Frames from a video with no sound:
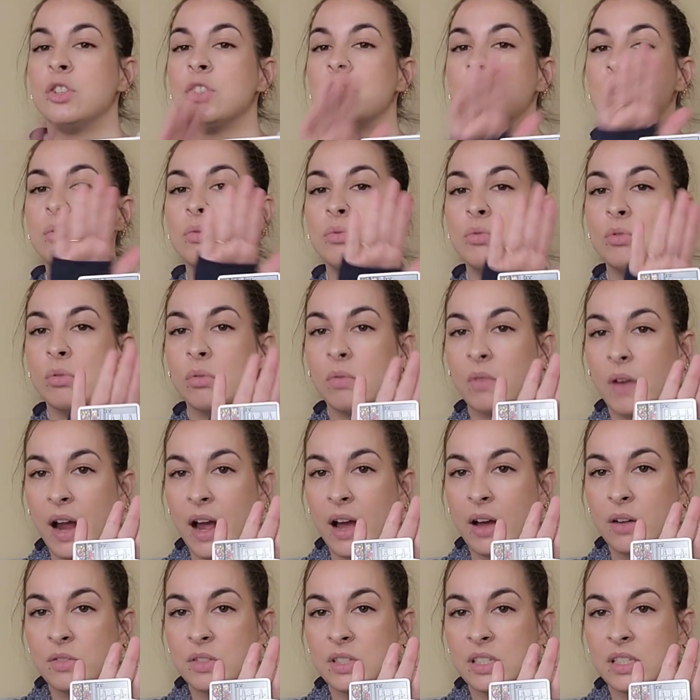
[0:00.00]
to
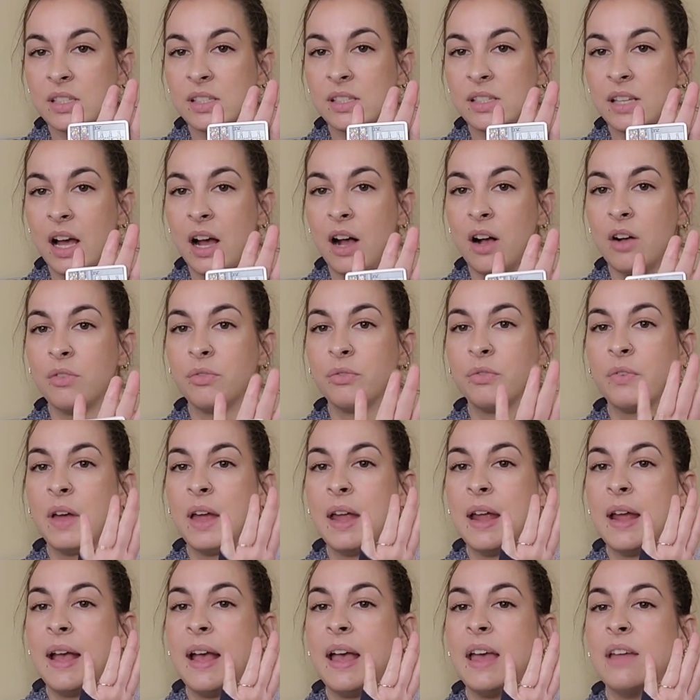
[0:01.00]
ground yourself
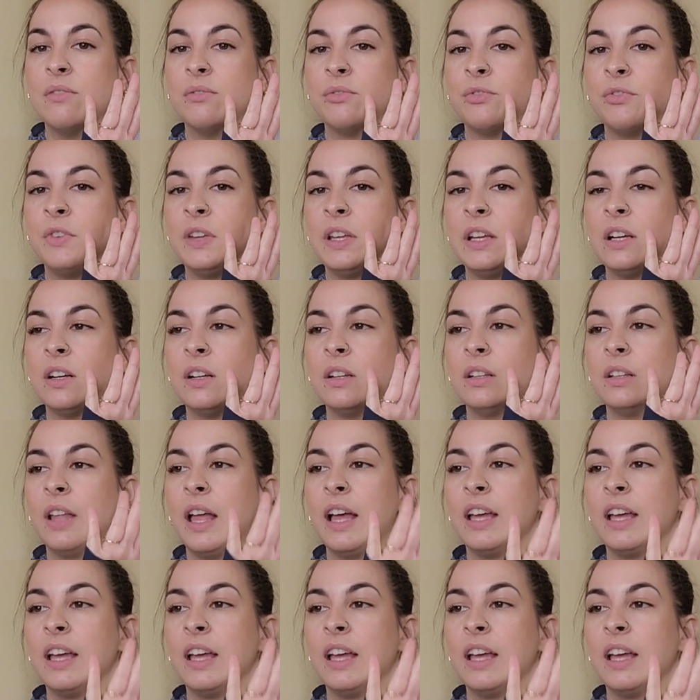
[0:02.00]
and feel